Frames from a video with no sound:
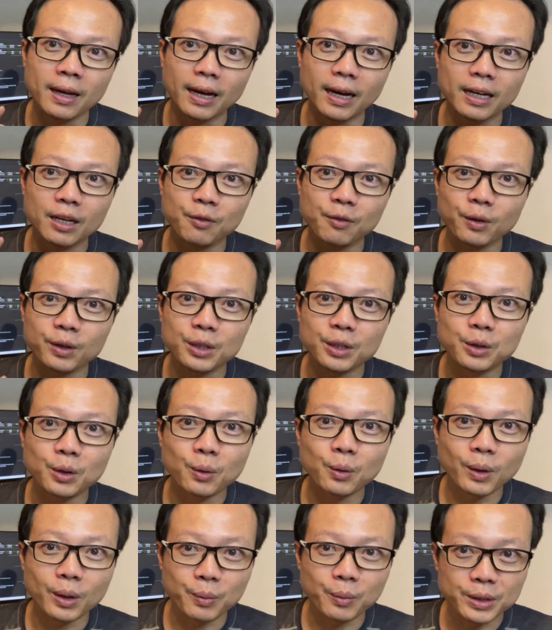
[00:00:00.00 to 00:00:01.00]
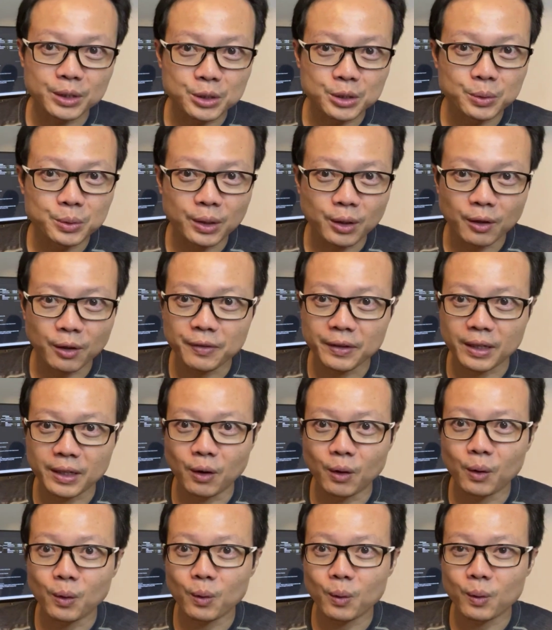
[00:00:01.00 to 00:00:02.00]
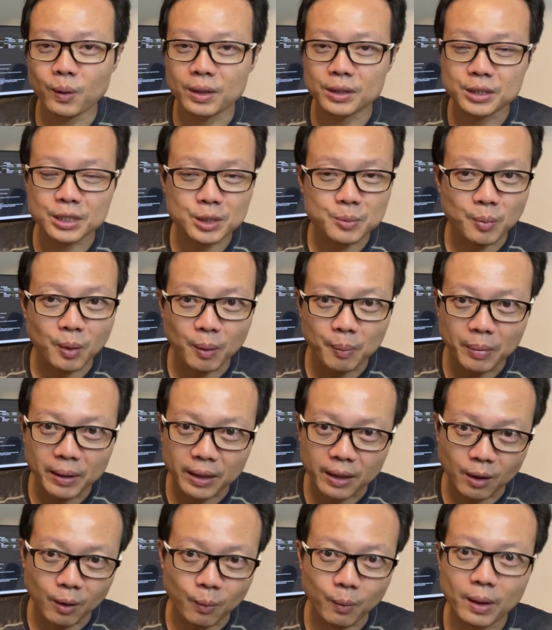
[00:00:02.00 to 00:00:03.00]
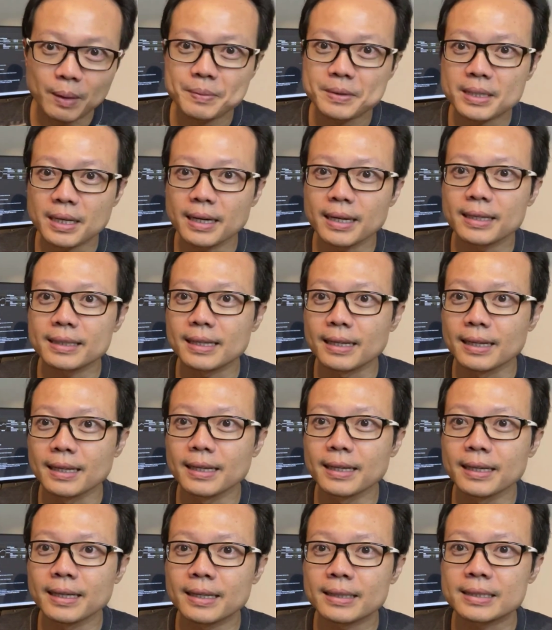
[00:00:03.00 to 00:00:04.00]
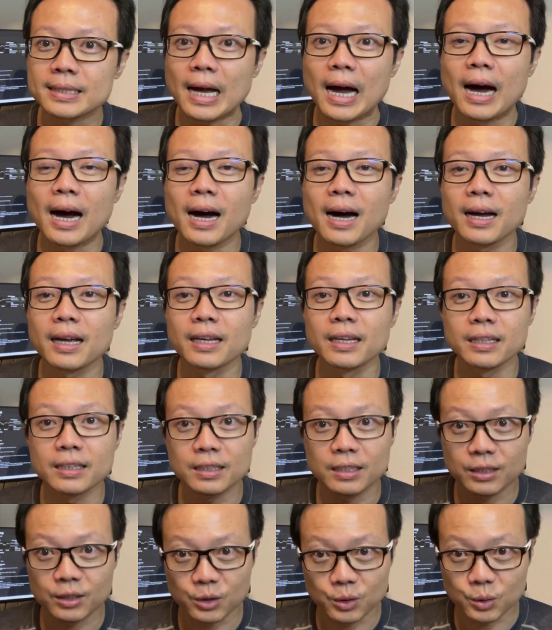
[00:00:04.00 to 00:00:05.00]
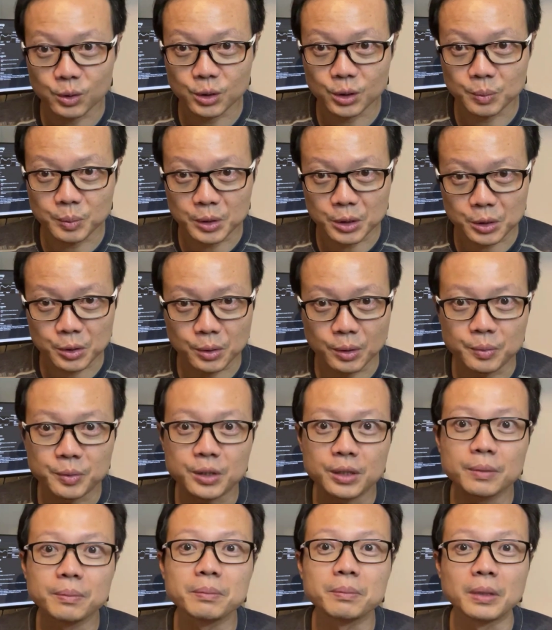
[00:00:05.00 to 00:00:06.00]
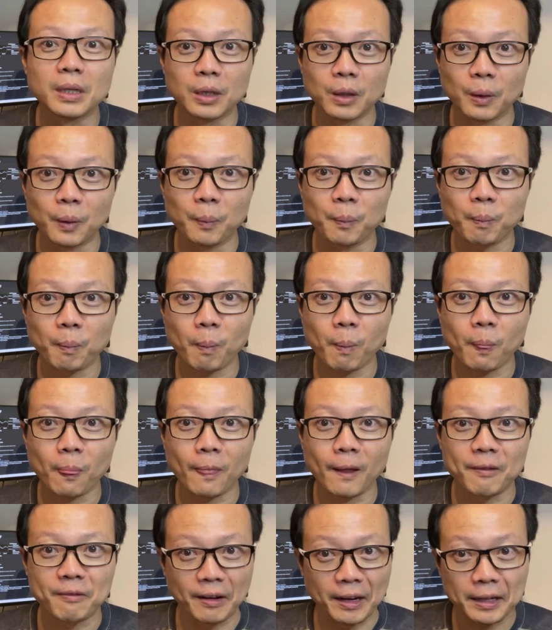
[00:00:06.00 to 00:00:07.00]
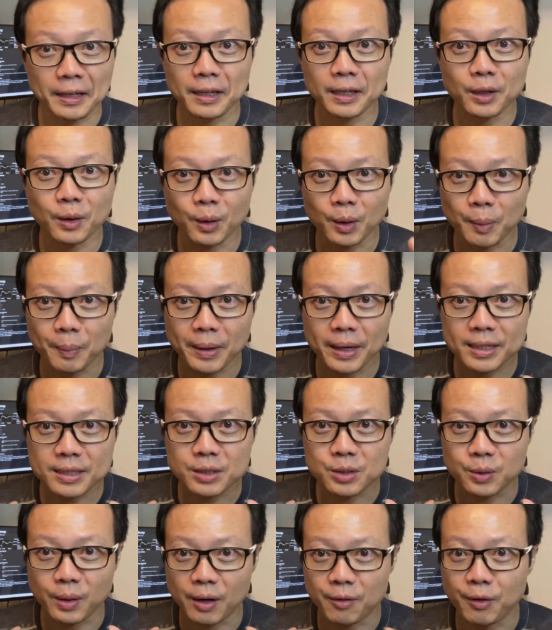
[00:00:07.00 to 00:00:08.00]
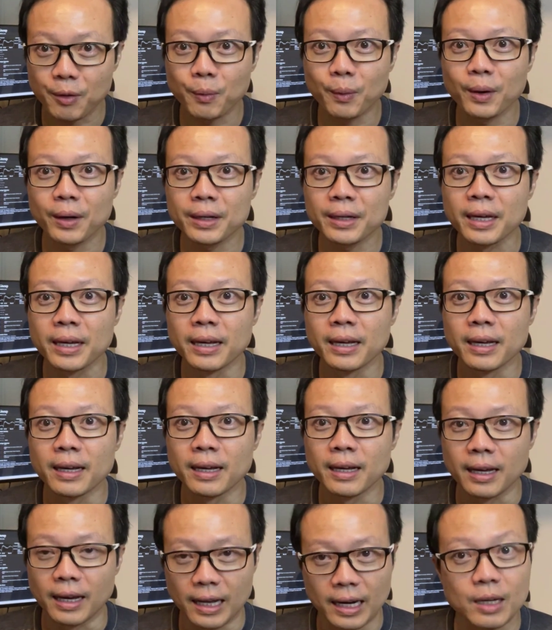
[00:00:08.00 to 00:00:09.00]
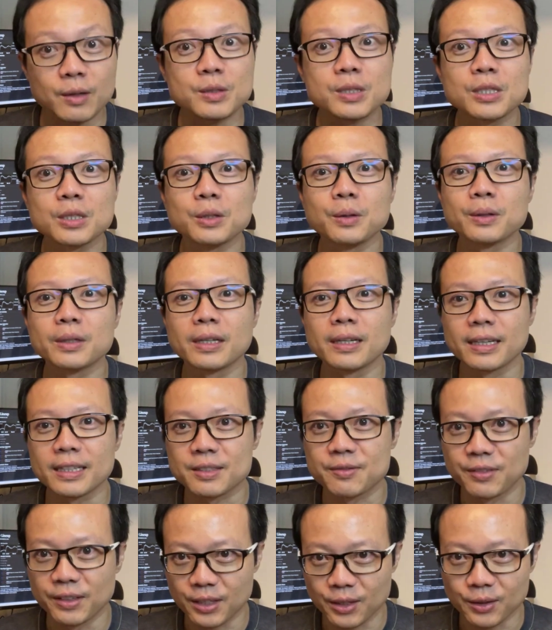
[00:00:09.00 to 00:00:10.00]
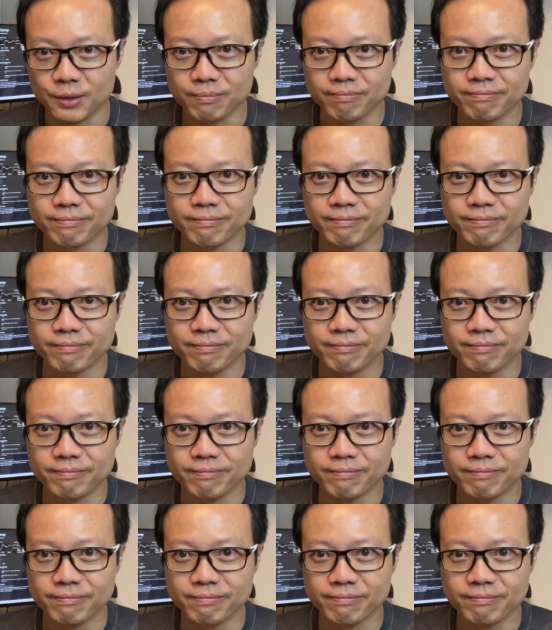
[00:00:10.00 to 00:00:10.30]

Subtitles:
And if you want to know what we do and offer at AllQuant, just pop by our website. The links are in the YouTube description below. Finally, all the best to everyone, and I'll see you in the next video.